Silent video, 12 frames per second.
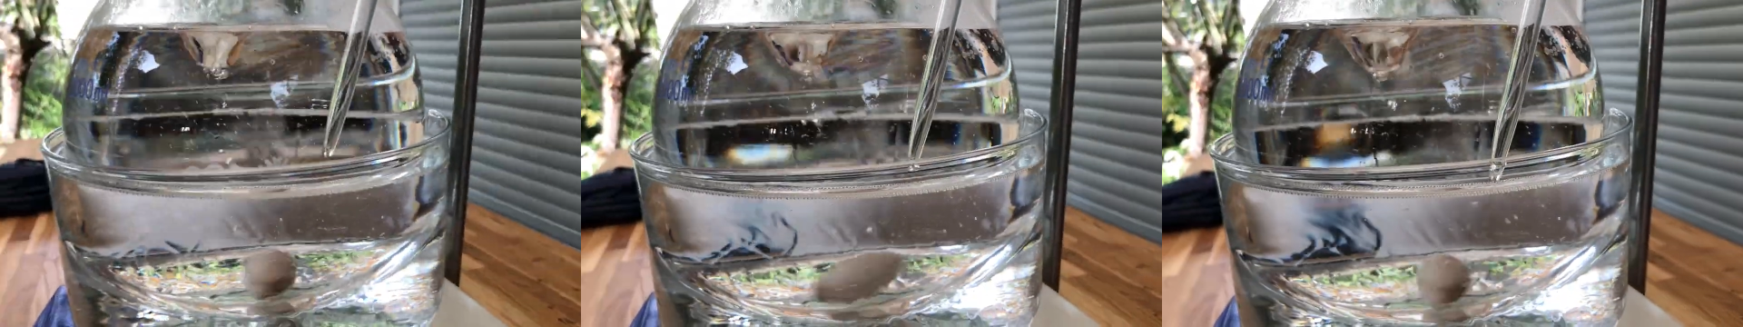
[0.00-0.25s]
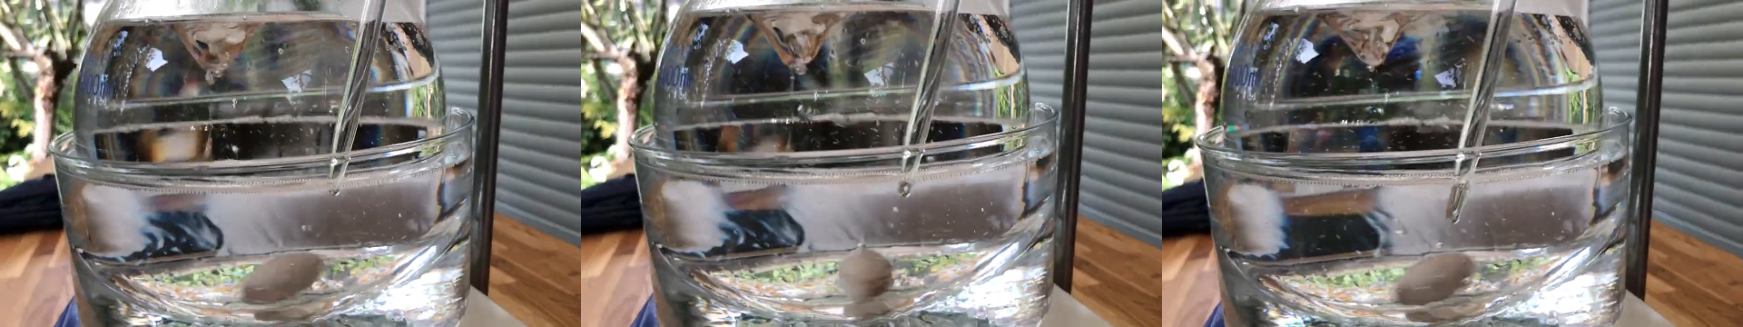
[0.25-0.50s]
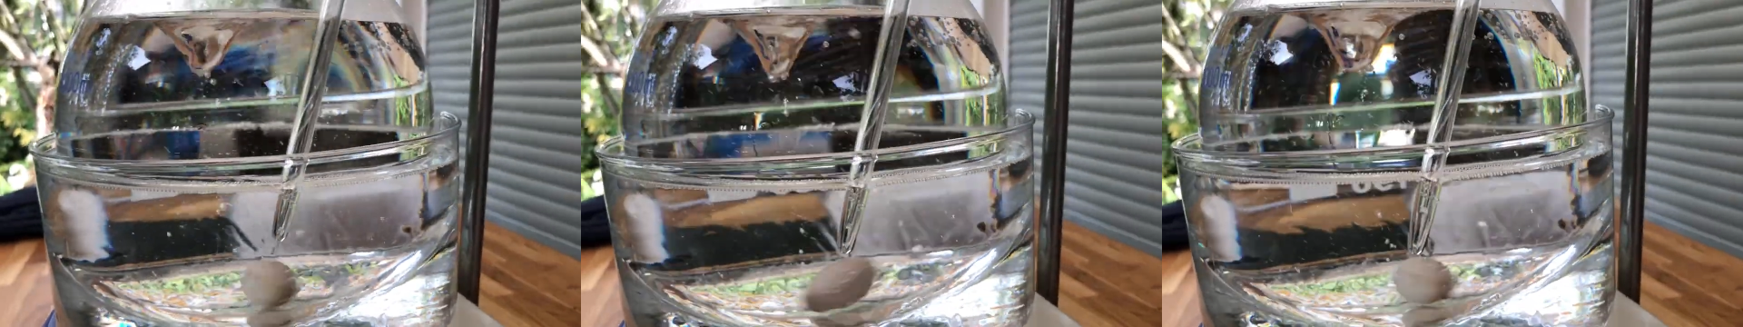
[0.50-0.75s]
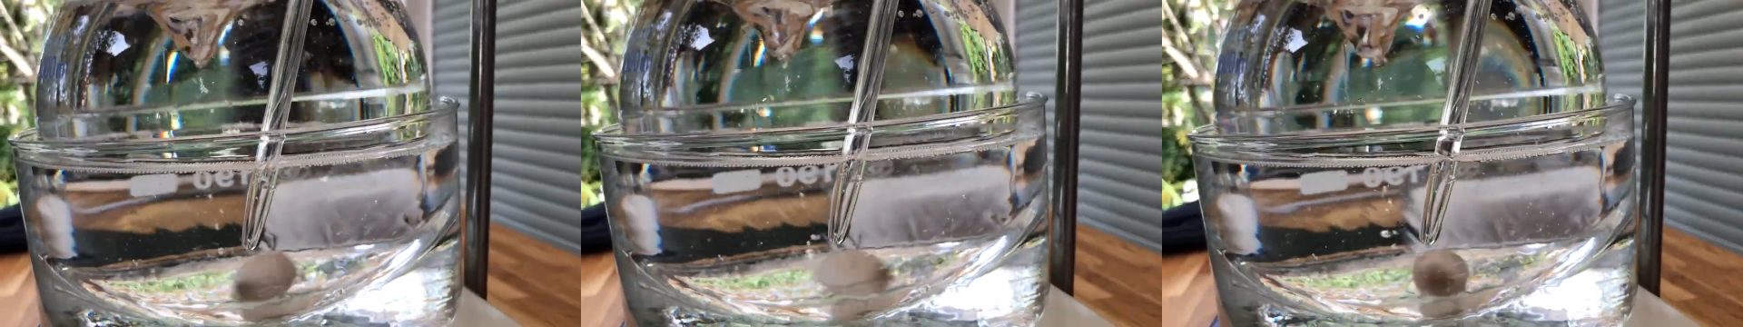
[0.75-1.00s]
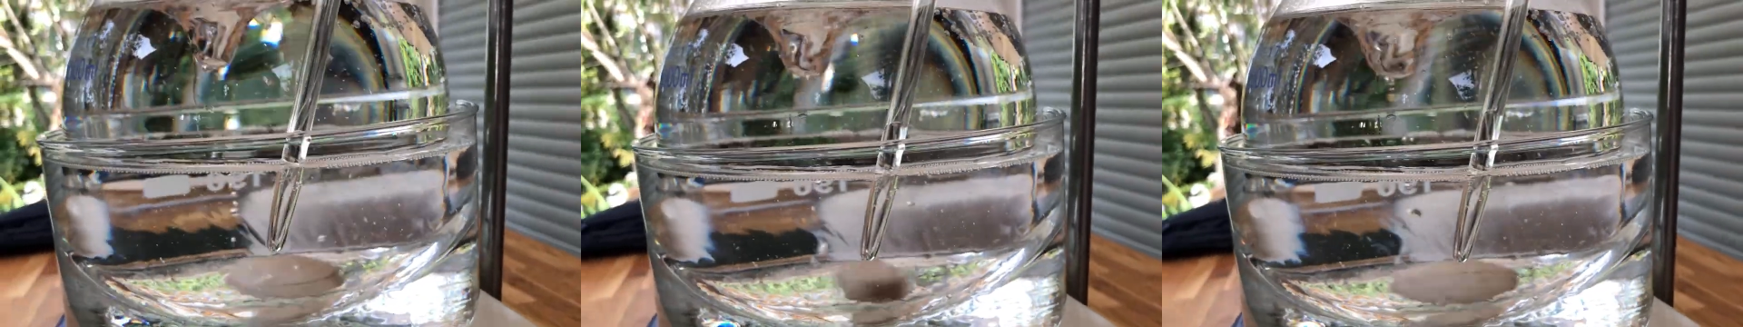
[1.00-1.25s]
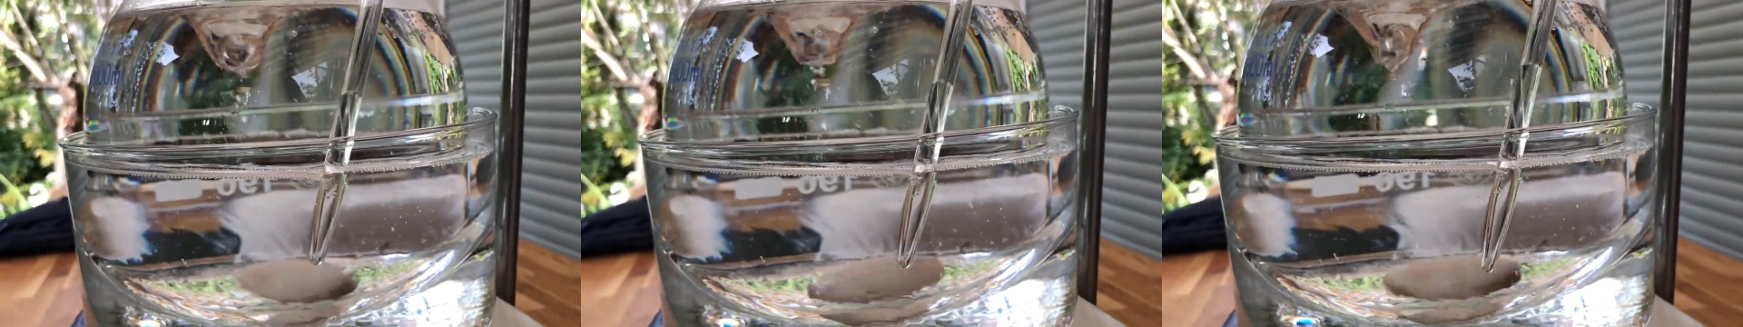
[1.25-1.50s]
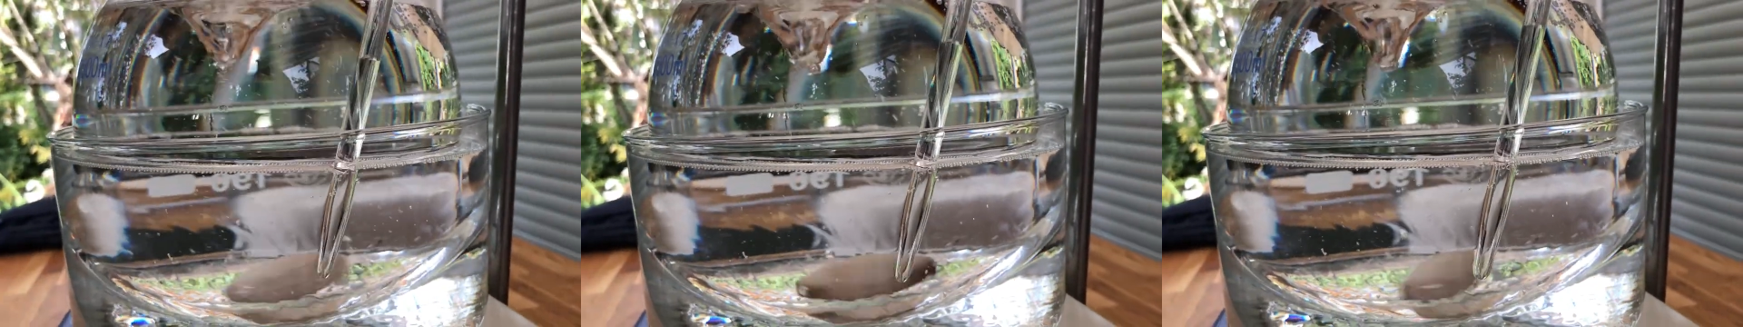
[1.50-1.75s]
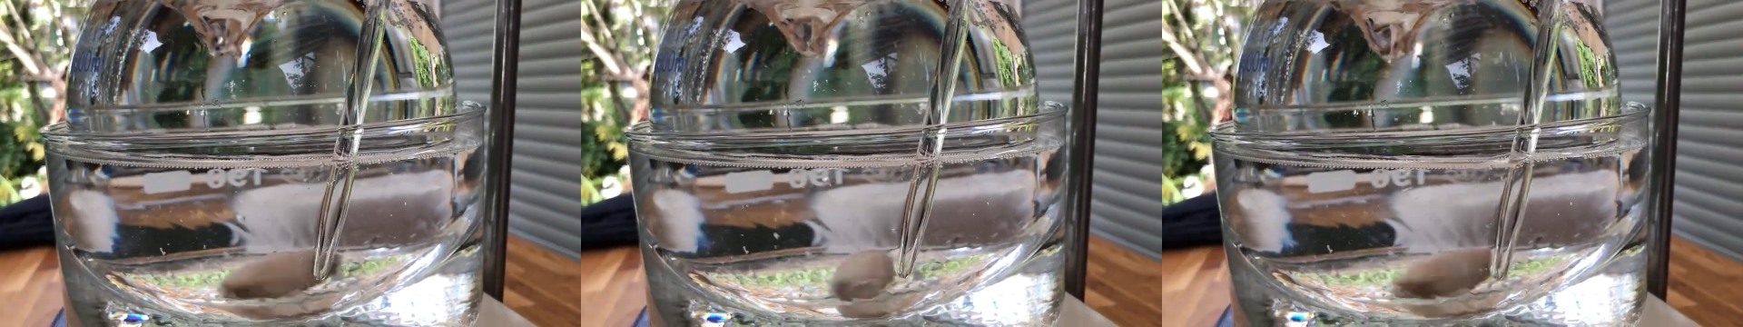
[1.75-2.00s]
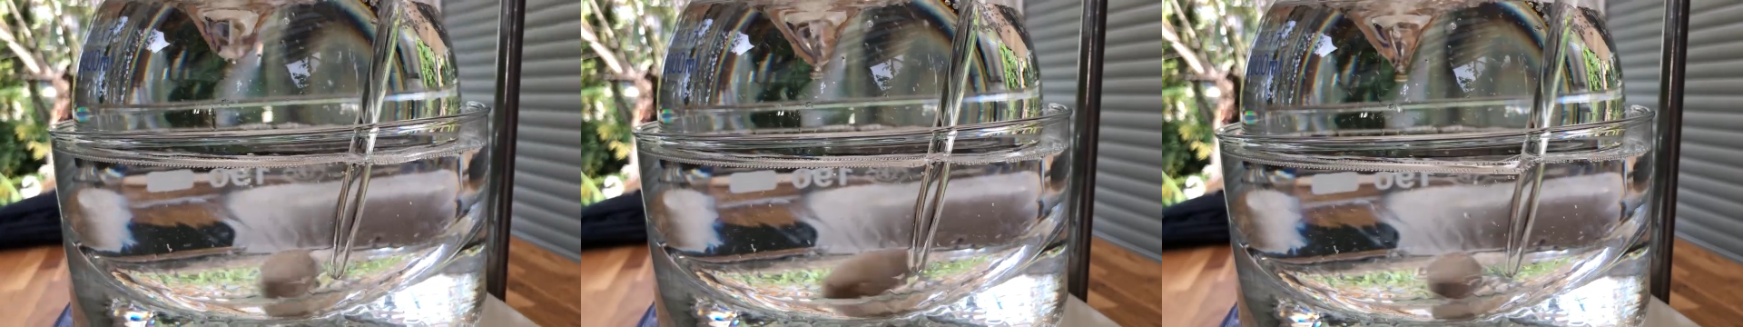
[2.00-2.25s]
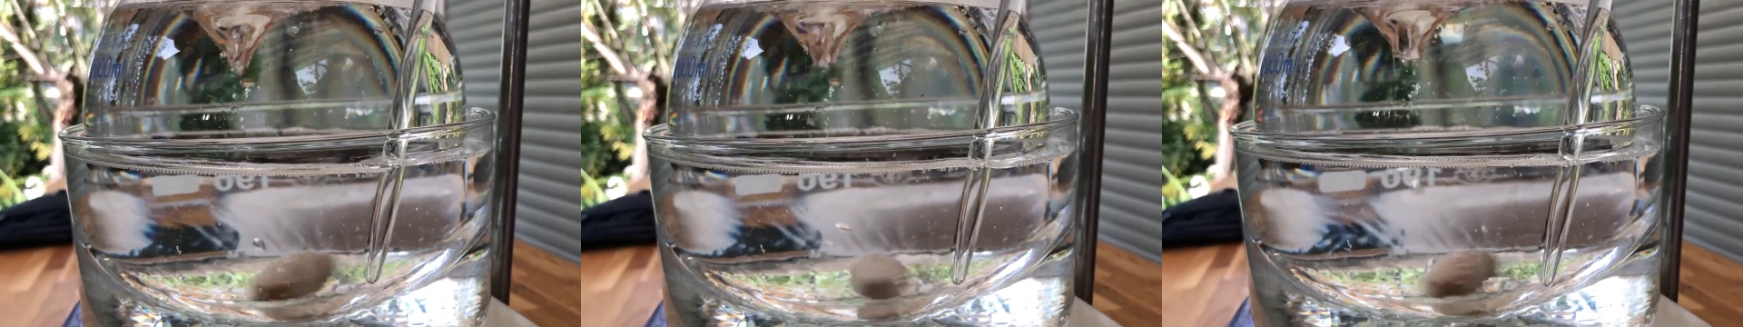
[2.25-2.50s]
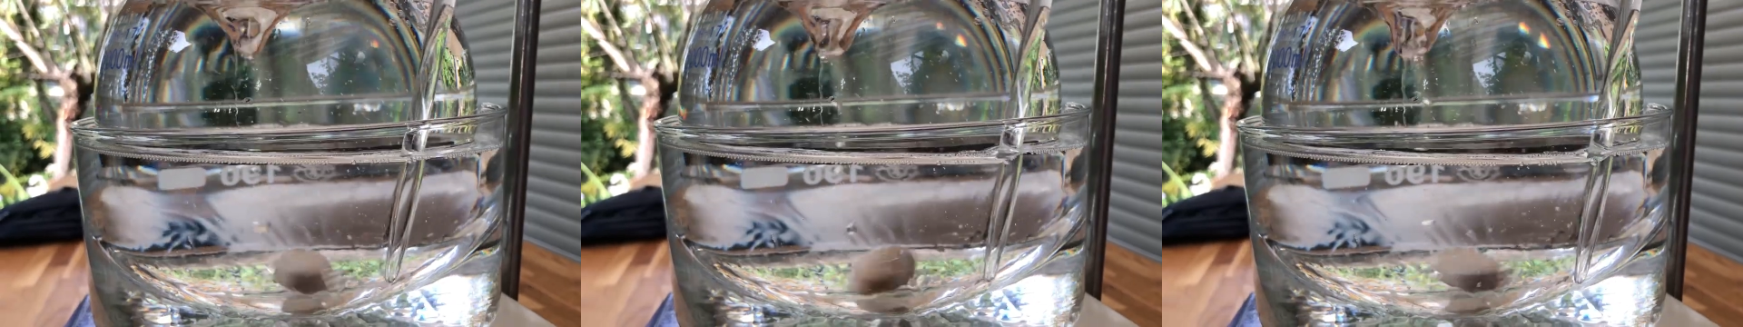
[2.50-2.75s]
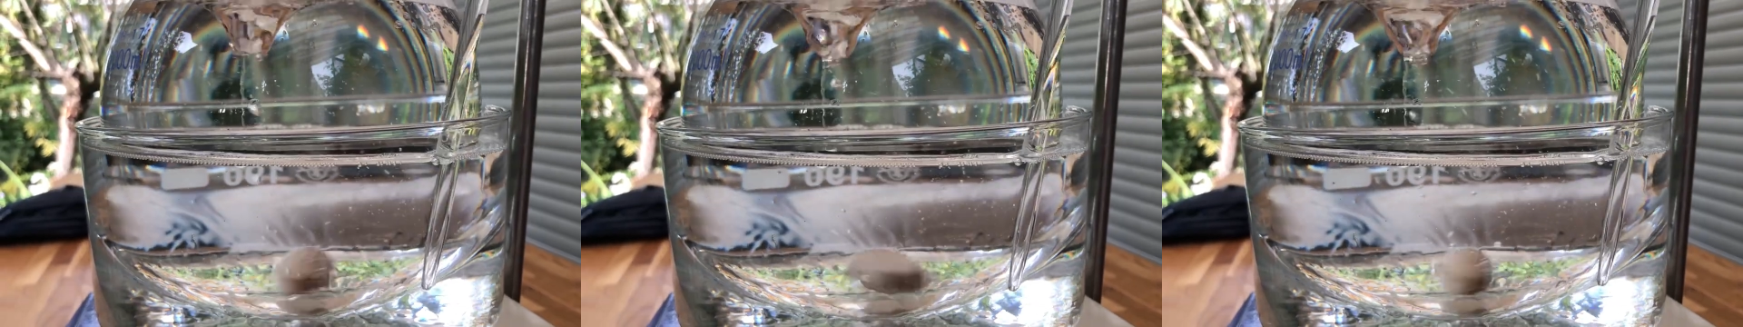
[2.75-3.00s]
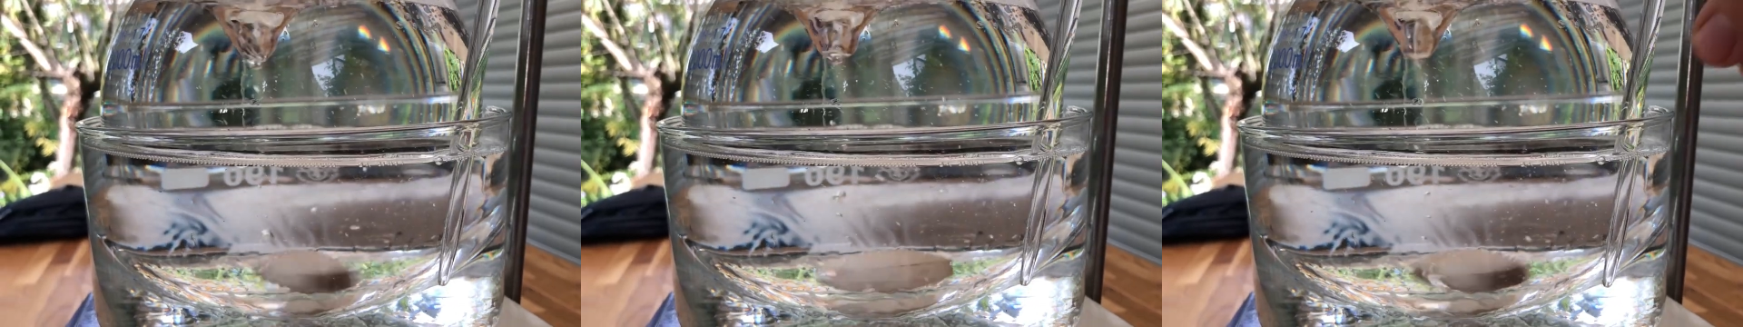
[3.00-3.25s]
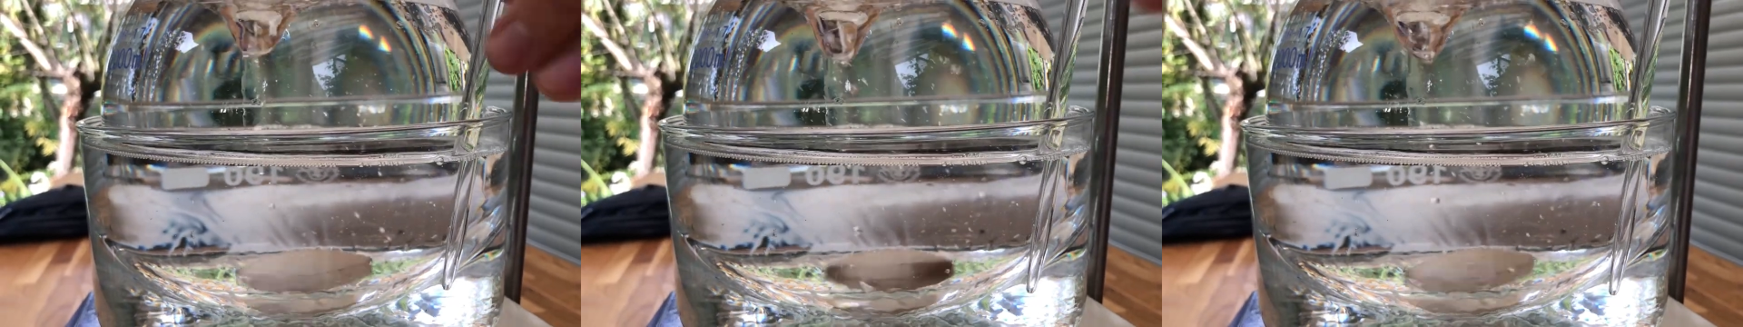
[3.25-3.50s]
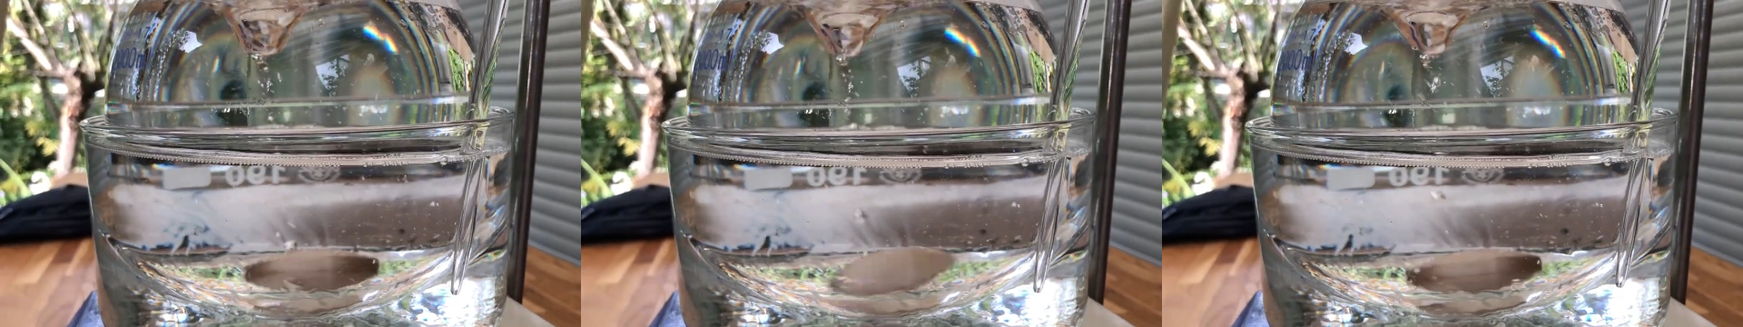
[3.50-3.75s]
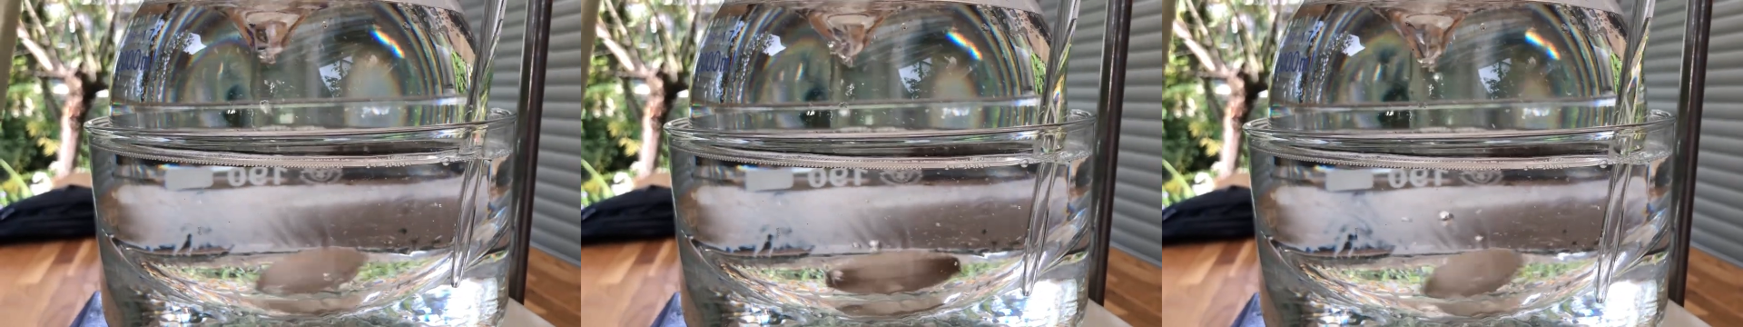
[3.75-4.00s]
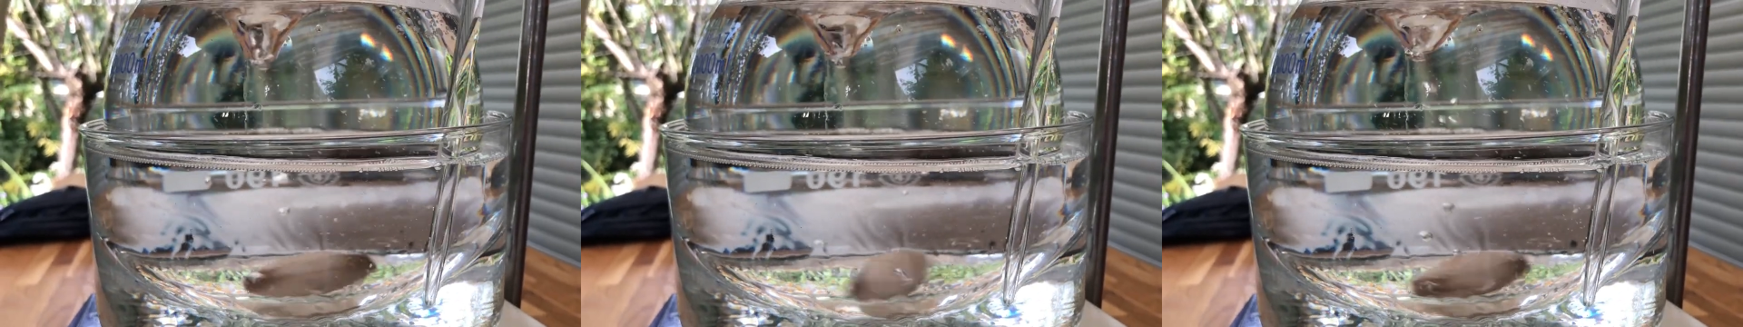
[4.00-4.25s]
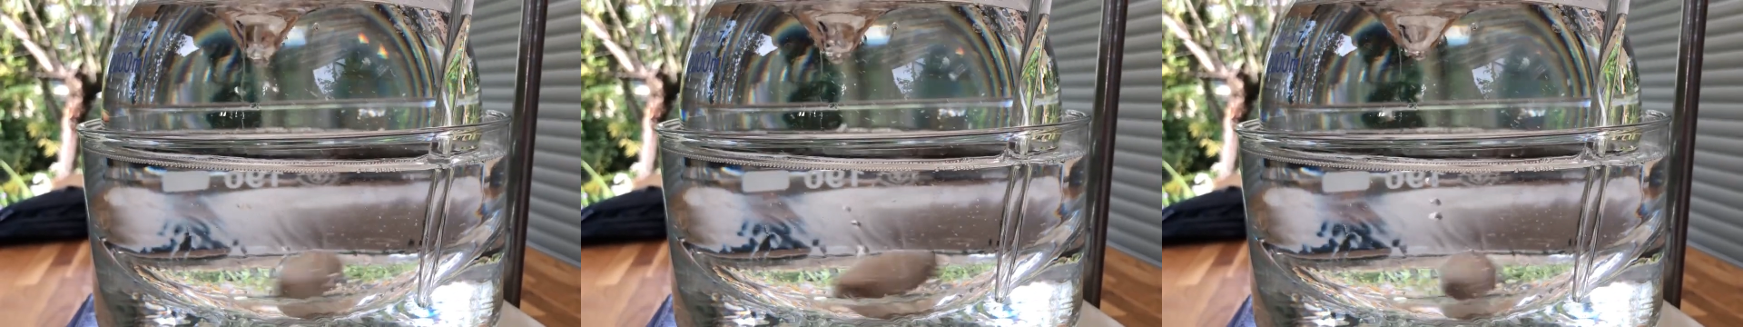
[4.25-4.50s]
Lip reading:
[unreadable: no face in view]